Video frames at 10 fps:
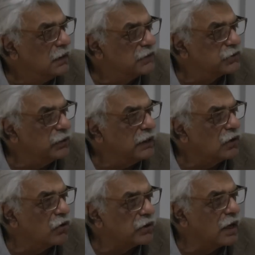So he
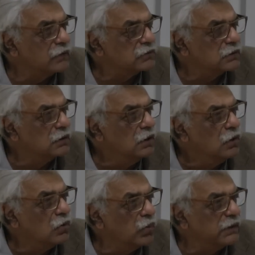got out
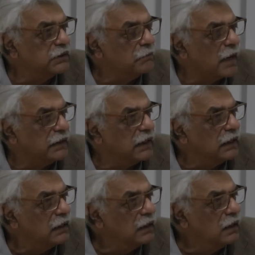with the
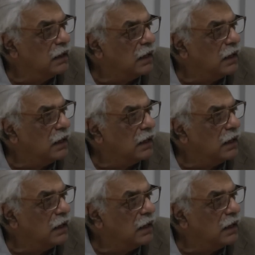money,